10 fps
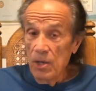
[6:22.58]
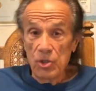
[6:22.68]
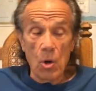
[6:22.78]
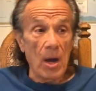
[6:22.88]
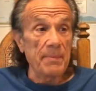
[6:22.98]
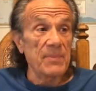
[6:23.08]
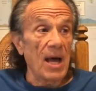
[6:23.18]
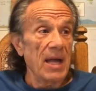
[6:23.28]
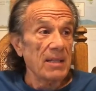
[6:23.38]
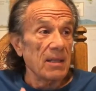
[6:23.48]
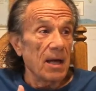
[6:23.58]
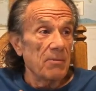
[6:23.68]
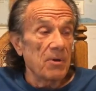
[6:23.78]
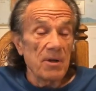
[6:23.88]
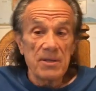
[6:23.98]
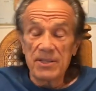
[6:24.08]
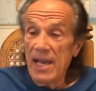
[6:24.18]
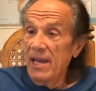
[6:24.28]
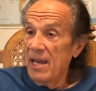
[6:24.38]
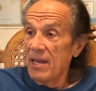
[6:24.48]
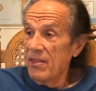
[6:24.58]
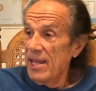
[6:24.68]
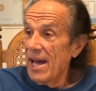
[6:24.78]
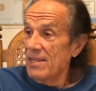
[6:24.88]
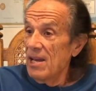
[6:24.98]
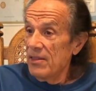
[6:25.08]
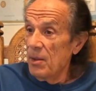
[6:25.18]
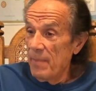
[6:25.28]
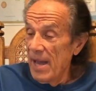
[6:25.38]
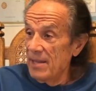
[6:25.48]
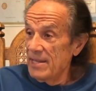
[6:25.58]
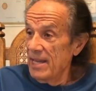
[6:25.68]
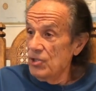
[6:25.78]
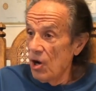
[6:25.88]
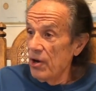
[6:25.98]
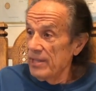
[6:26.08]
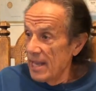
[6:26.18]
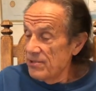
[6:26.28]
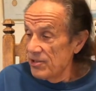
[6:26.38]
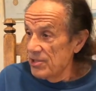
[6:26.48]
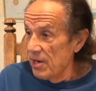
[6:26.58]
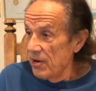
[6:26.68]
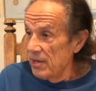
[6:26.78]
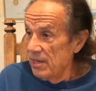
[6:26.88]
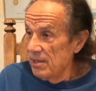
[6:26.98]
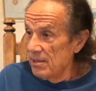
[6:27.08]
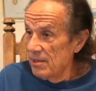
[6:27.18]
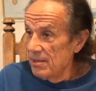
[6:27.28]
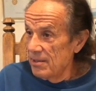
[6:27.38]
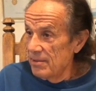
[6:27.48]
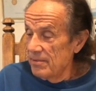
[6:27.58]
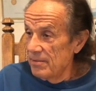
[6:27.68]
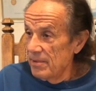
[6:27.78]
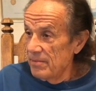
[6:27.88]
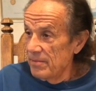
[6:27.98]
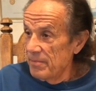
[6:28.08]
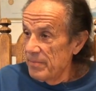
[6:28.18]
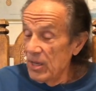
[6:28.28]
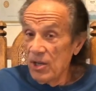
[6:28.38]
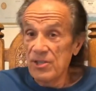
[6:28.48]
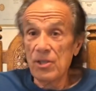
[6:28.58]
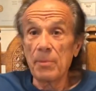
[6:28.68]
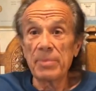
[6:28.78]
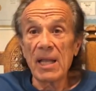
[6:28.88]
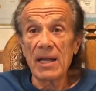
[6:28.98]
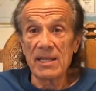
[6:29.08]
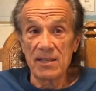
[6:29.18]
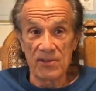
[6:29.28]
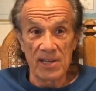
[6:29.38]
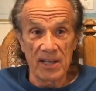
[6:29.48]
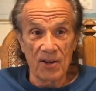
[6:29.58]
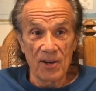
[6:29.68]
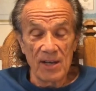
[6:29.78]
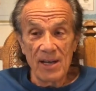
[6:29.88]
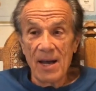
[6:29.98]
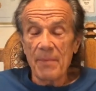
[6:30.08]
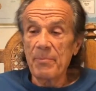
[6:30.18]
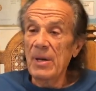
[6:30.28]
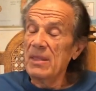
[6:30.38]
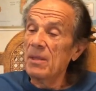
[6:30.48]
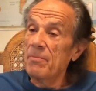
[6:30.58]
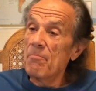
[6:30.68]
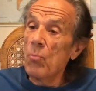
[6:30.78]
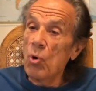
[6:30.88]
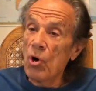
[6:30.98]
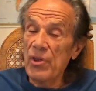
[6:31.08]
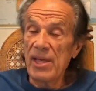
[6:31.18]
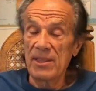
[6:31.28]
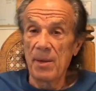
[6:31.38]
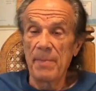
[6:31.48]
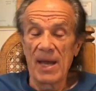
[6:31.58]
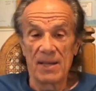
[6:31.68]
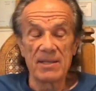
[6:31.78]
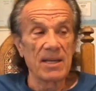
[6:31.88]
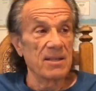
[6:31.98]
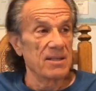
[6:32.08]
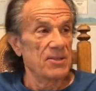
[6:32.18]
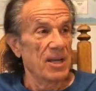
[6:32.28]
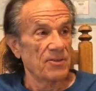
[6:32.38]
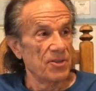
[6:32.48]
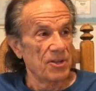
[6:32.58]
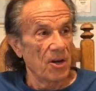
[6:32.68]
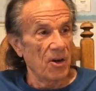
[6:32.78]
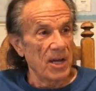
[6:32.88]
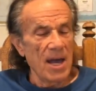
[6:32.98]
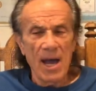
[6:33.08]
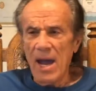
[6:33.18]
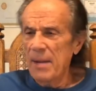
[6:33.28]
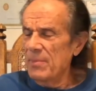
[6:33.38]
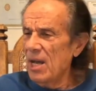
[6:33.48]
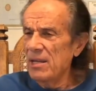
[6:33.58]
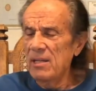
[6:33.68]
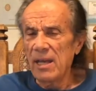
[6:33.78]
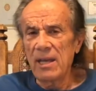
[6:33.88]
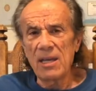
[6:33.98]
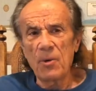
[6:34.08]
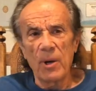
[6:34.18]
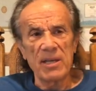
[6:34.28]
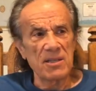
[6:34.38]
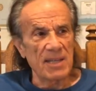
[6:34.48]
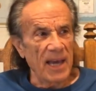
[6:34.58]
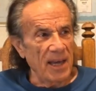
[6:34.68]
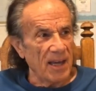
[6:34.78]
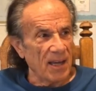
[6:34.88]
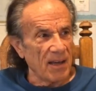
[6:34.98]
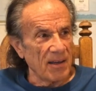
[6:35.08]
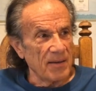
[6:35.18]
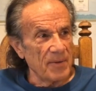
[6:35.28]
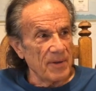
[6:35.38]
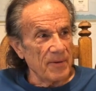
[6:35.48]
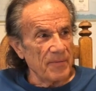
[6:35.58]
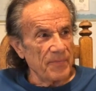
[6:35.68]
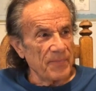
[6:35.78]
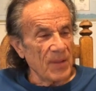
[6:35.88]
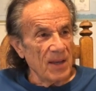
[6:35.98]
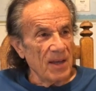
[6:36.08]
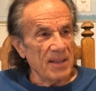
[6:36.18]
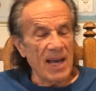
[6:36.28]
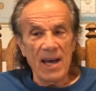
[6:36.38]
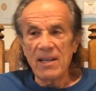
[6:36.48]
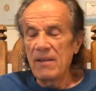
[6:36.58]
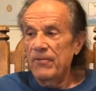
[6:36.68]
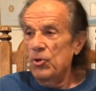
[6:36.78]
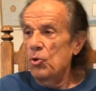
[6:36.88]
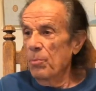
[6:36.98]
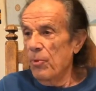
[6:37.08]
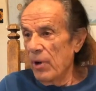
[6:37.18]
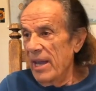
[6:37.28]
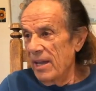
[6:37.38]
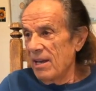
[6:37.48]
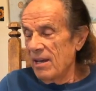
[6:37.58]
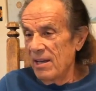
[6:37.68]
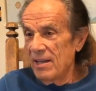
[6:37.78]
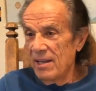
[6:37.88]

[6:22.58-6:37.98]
Now, I'm not saying that the Band-Aids aren't necessary, because the blood is there, but more than the Band-Aid is necessary. I'm not in any way saying that if you bring